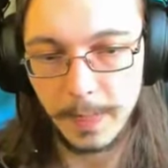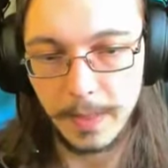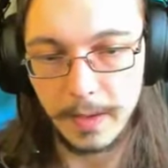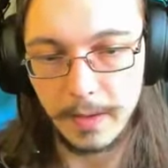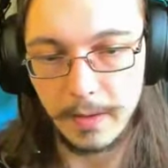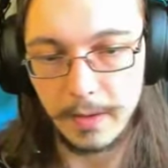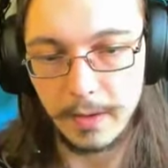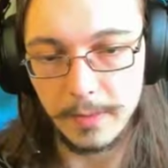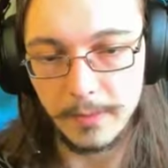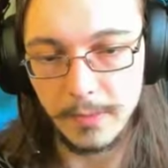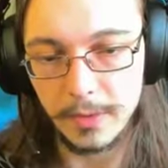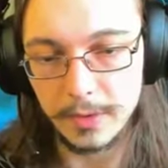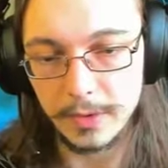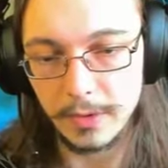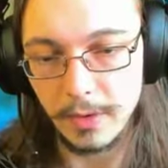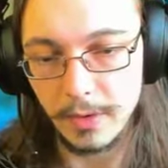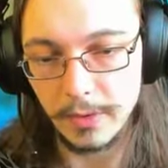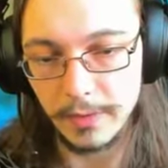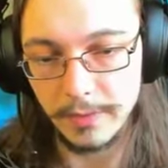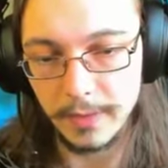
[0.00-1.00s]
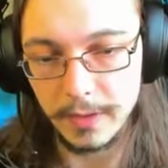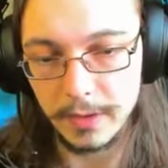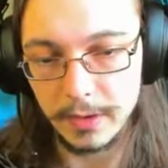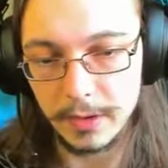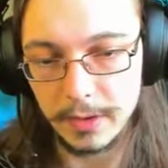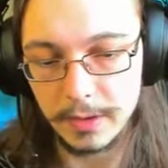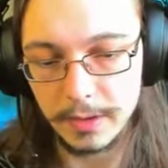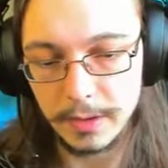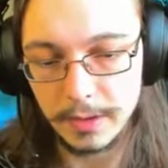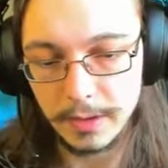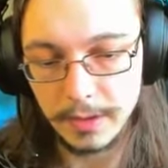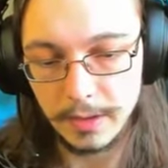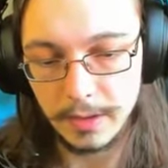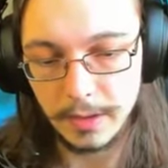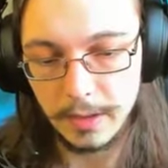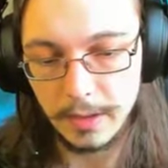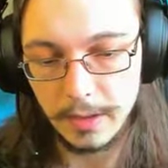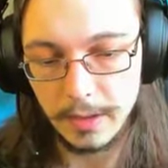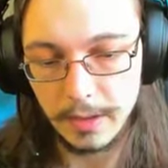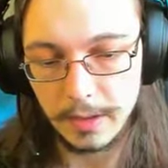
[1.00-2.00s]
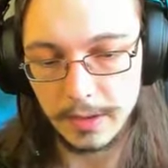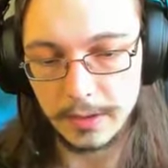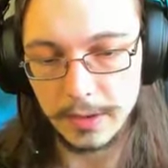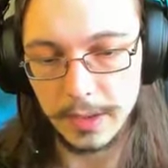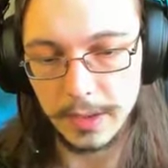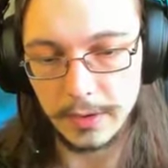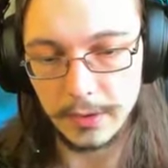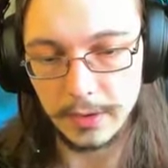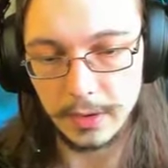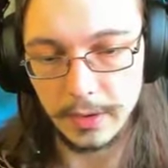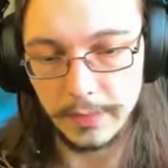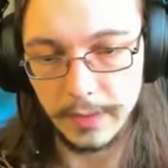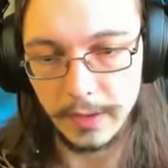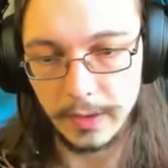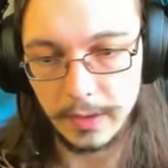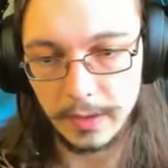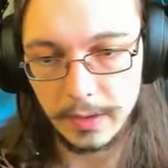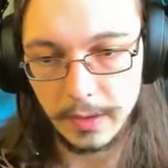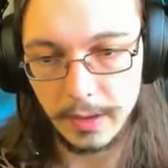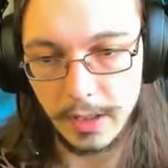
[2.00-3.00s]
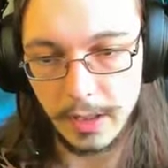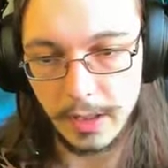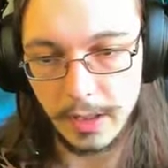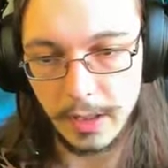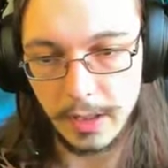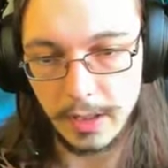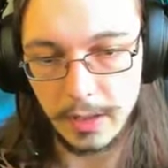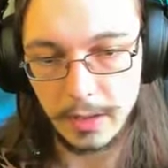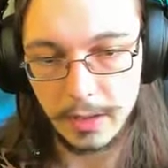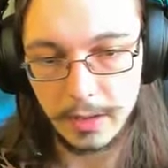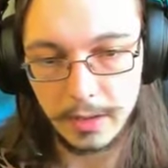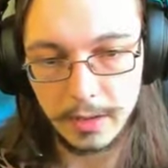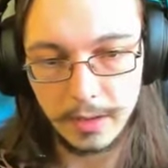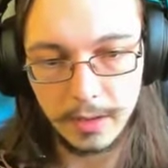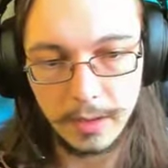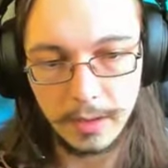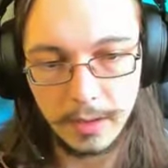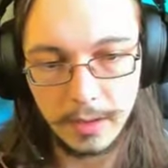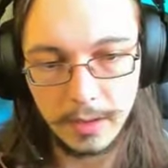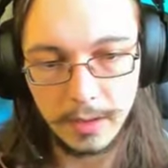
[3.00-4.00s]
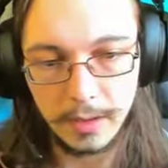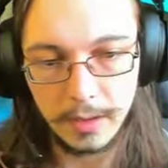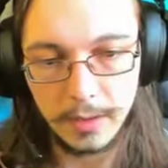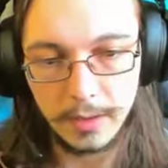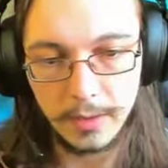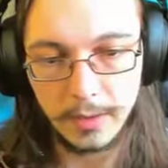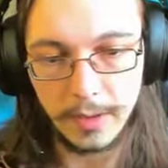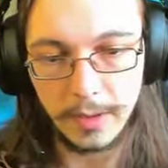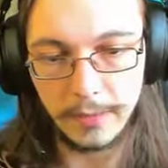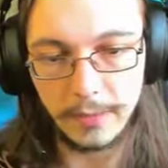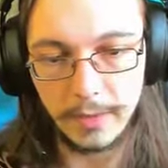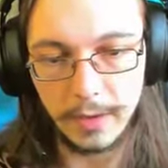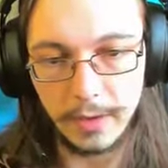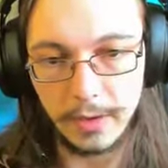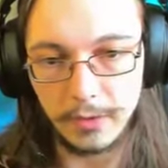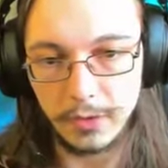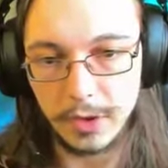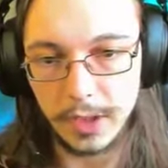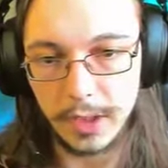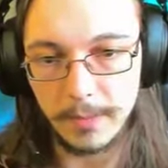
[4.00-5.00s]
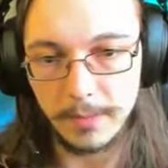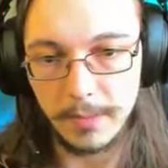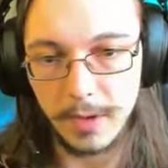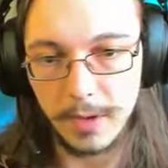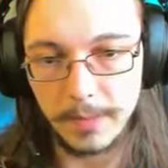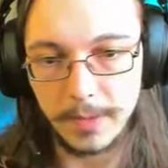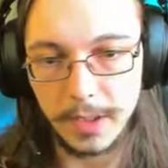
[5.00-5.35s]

You're gonna imprison all the villagers. Because they deserve it. Get out of here. Thankfully no chicken popped